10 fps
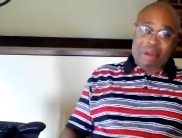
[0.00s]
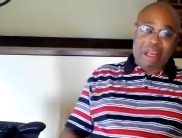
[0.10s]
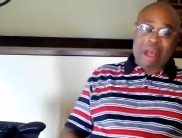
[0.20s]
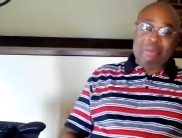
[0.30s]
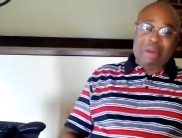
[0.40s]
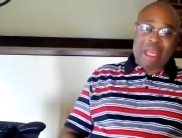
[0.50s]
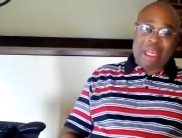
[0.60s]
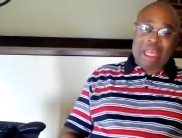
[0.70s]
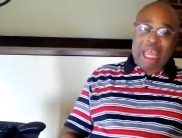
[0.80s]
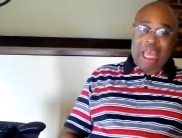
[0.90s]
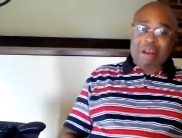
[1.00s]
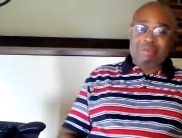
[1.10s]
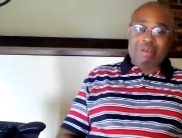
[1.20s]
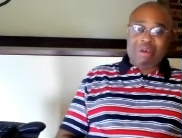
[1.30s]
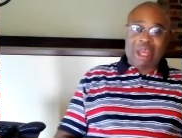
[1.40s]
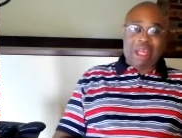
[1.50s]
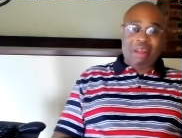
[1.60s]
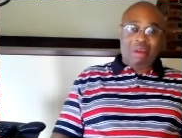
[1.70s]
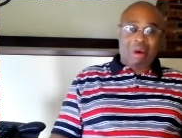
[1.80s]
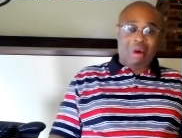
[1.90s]
you an update and a few
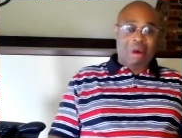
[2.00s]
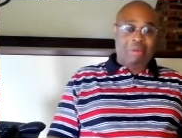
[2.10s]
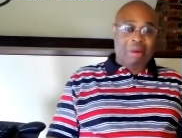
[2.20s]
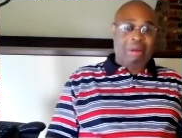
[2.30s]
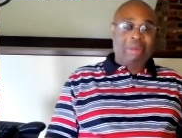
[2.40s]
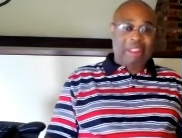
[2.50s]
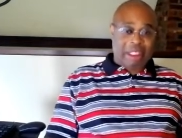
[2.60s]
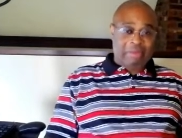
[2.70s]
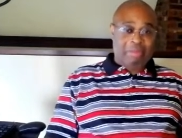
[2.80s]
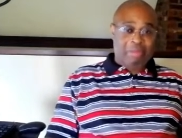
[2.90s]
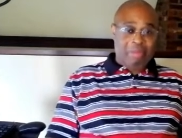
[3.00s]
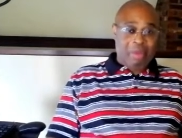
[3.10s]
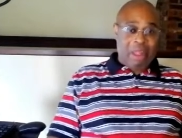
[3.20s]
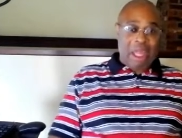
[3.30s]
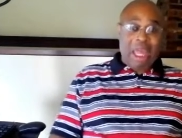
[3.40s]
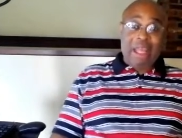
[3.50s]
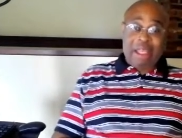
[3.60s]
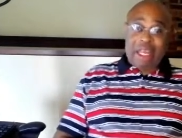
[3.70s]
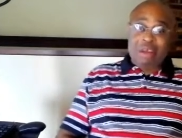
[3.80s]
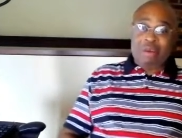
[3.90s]
dates on publishing. And
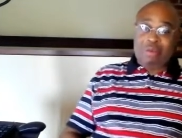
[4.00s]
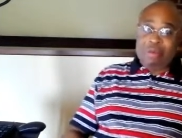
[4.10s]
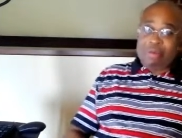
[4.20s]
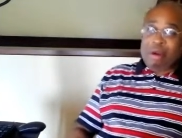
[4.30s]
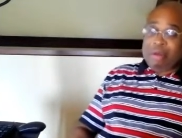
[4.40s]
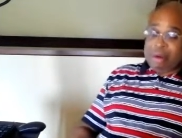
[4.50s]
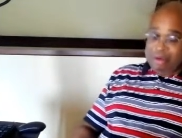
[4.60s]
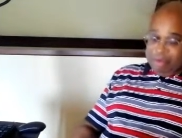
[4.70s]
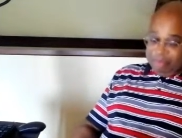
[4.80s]
stay tuned for promos.